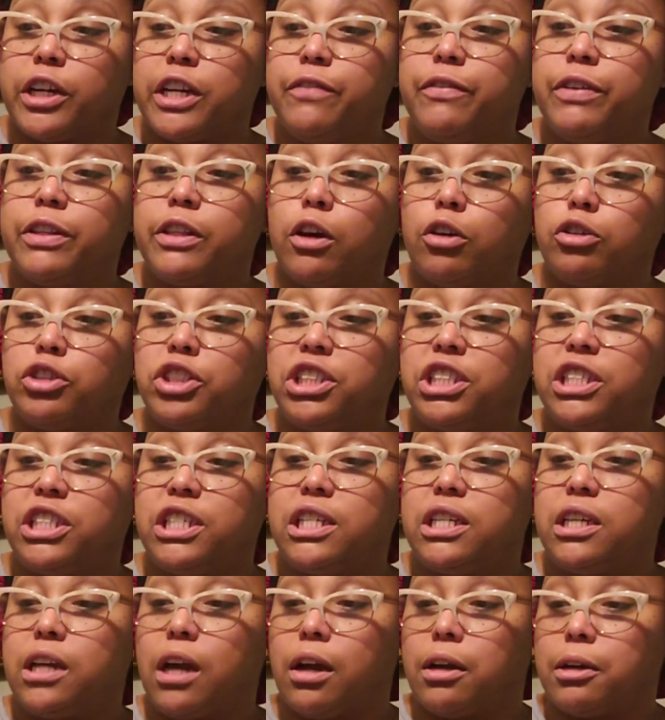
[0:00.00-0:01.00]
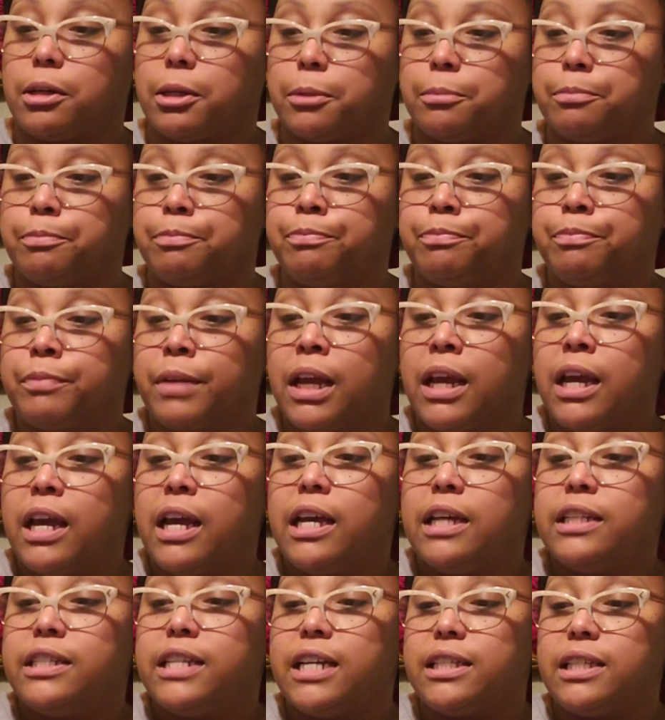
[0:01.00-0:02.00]
even though she
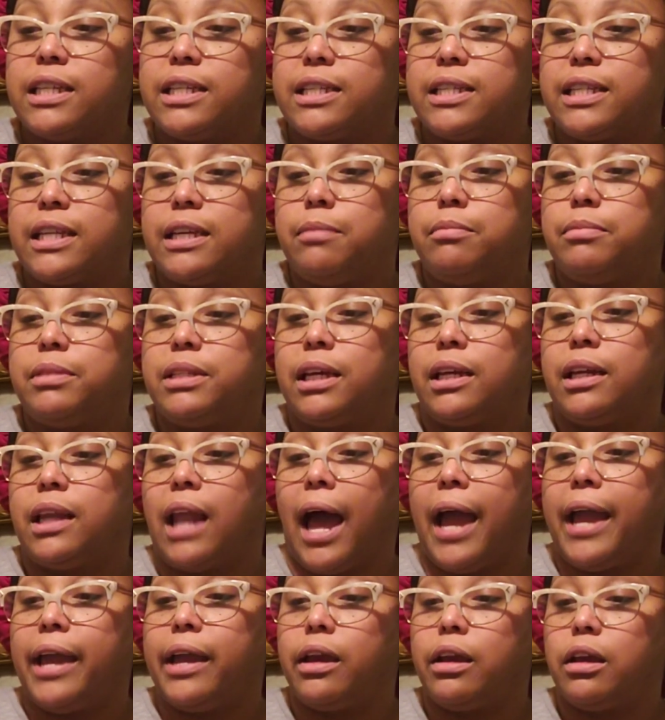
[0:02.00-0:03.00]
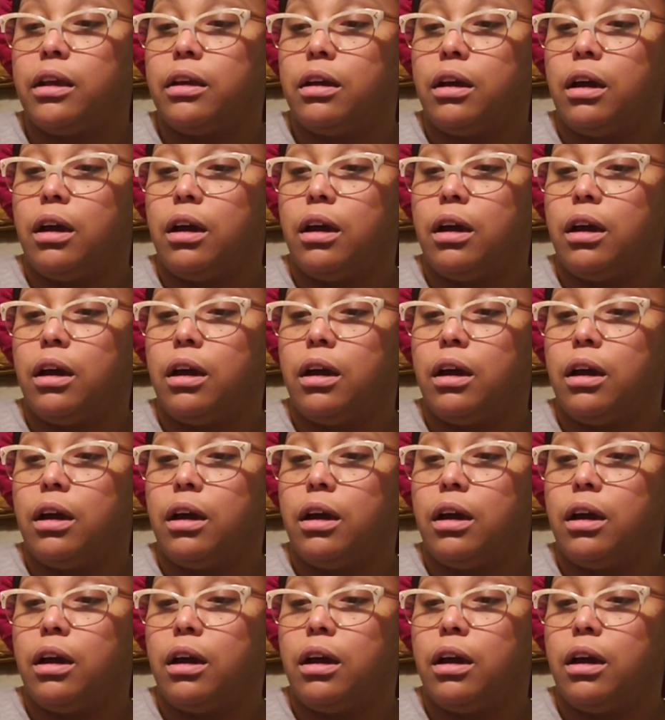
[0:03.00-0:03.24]
doesn't seem to like.